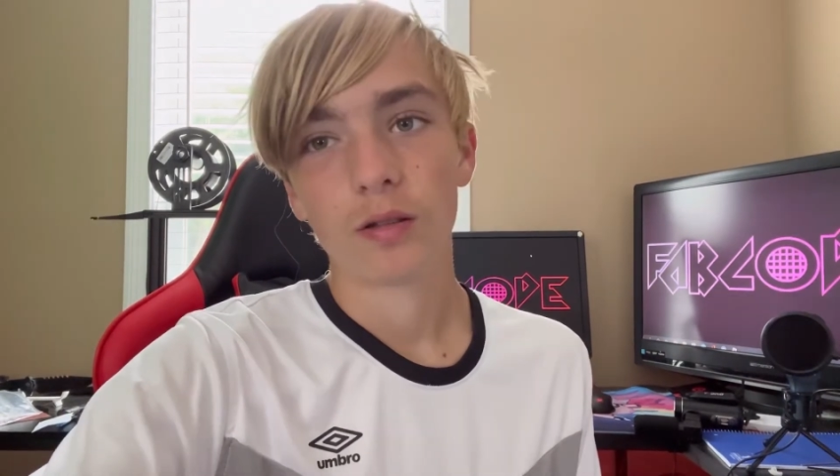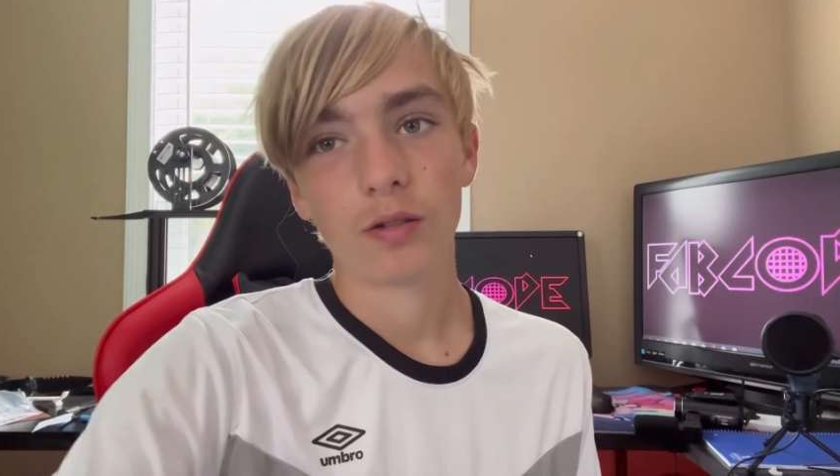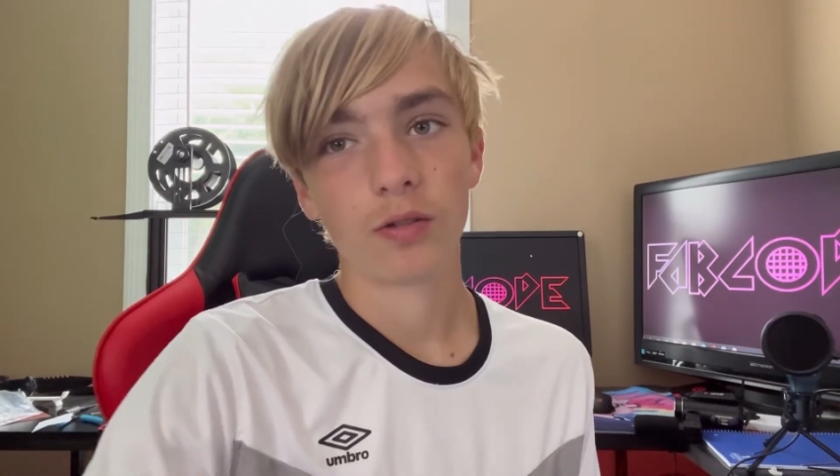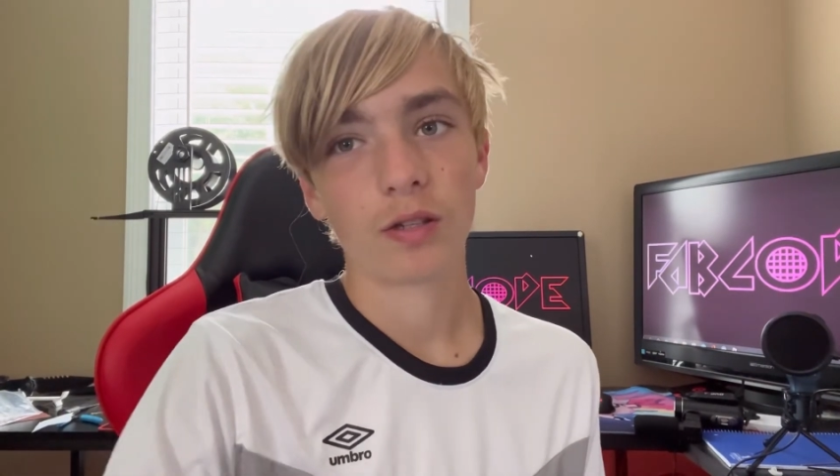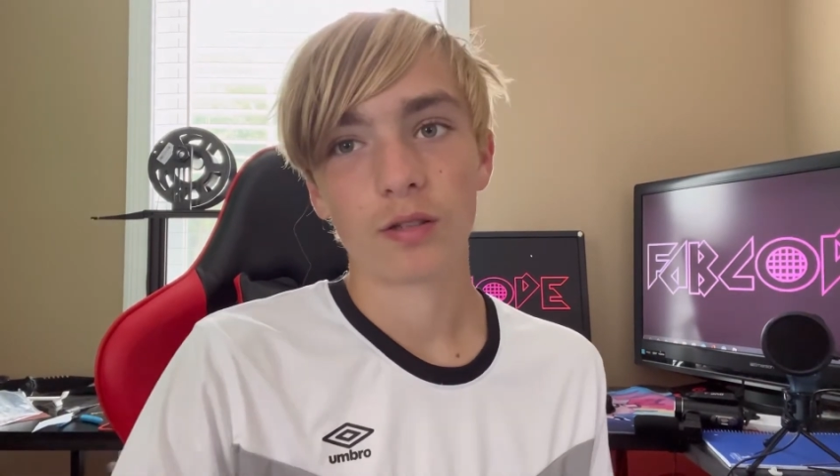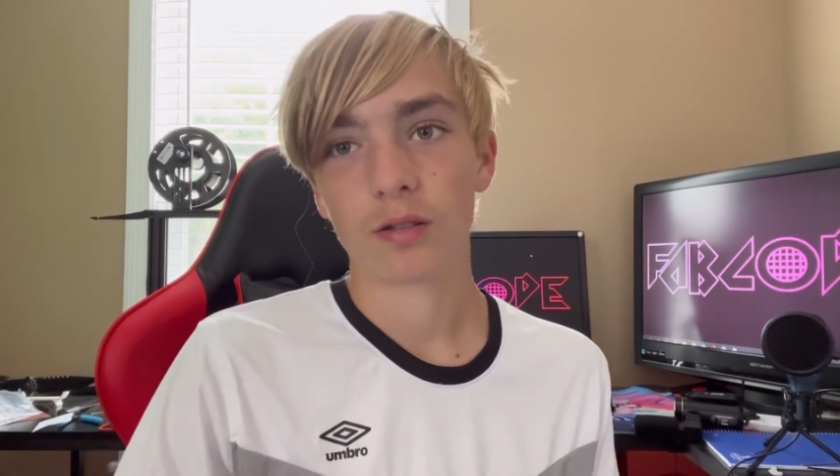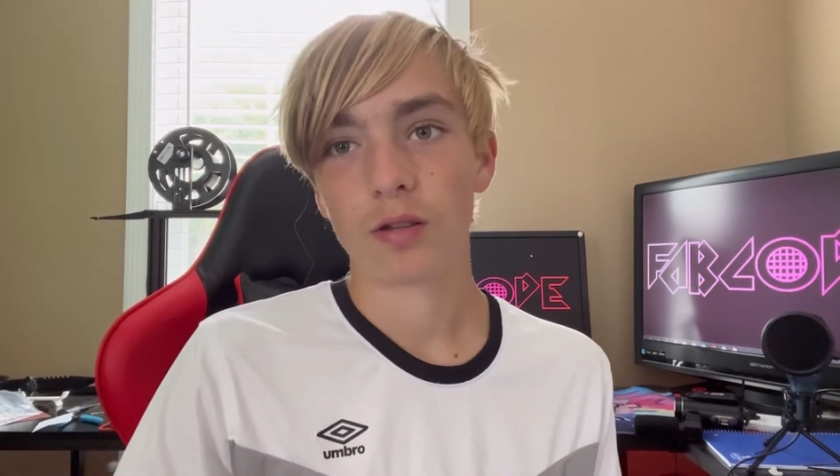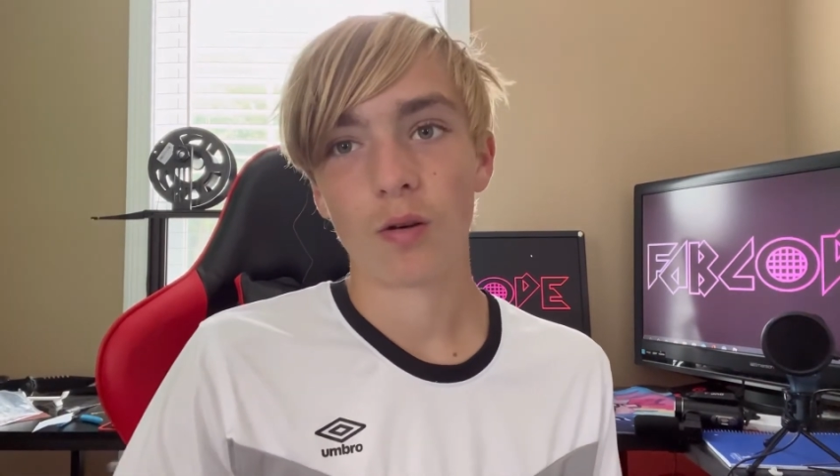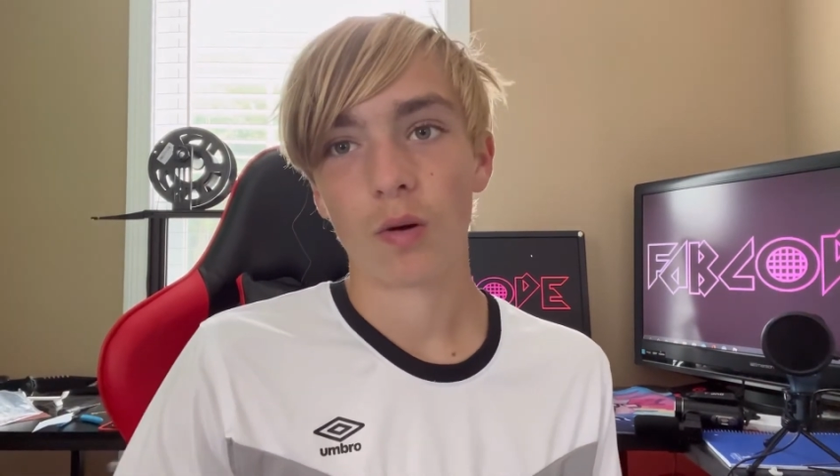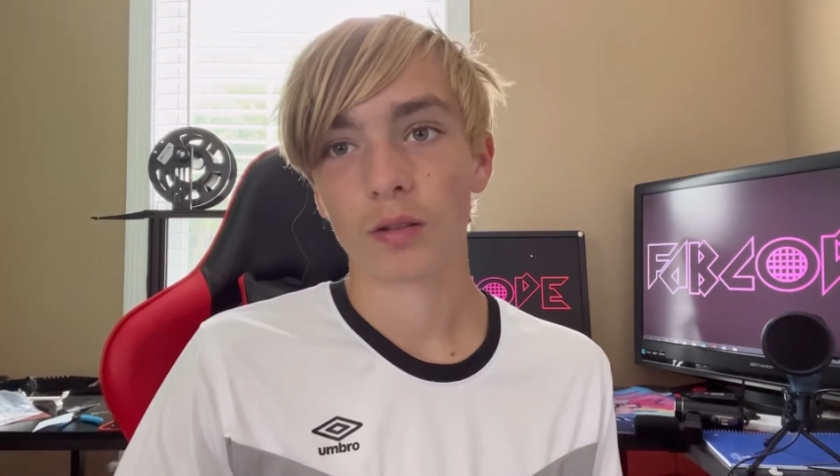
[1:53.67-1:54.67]
You can
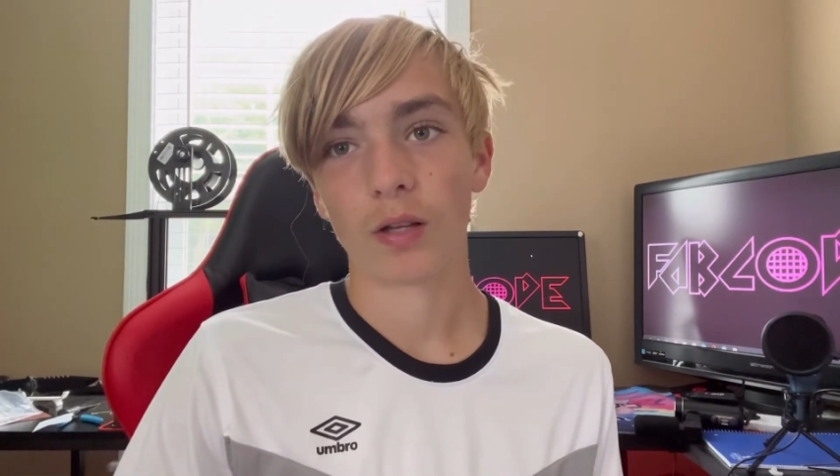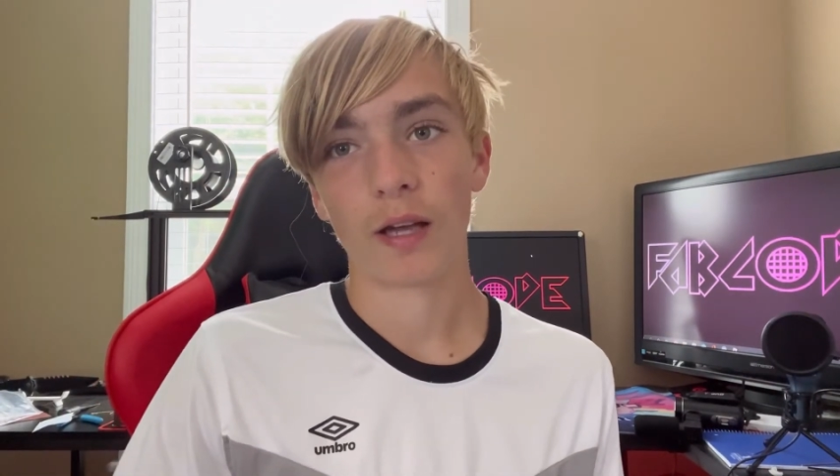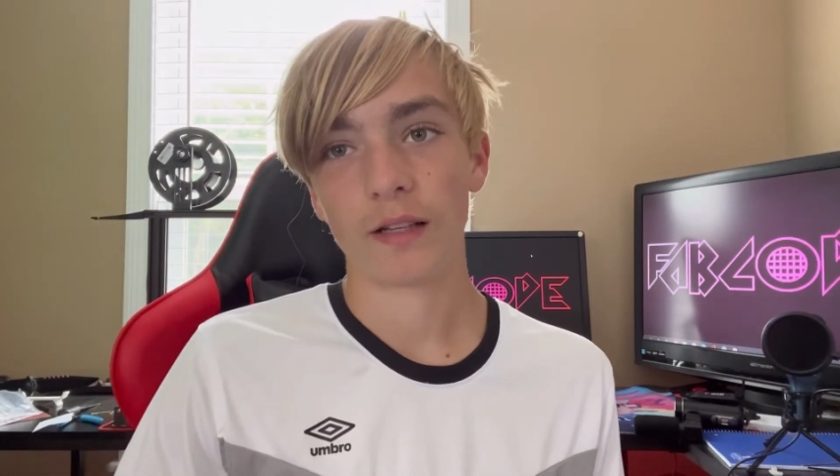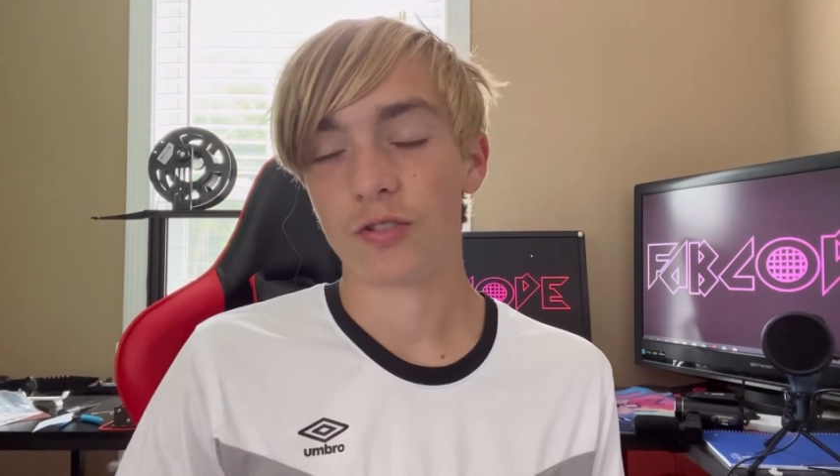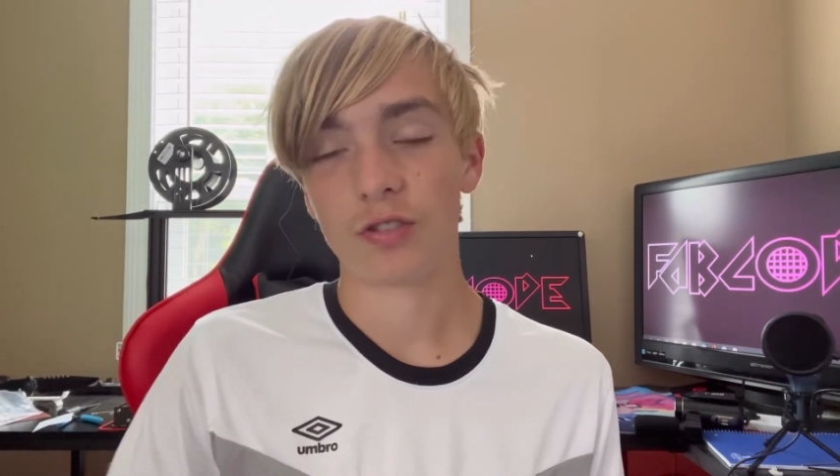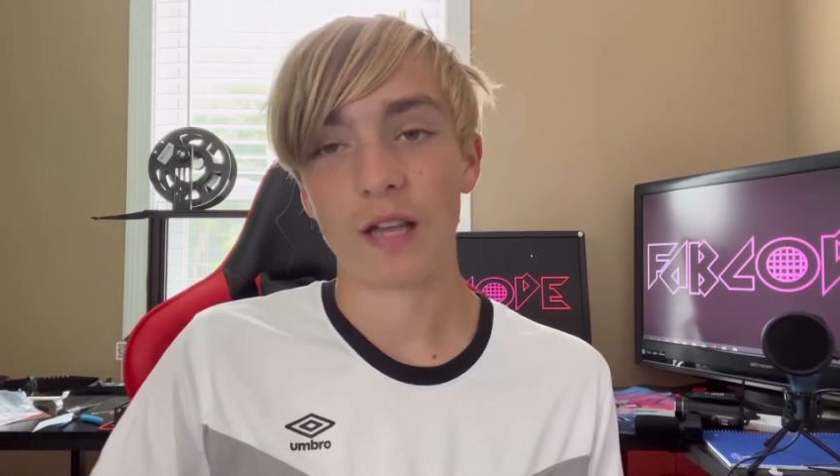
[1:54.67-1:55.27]
go online and just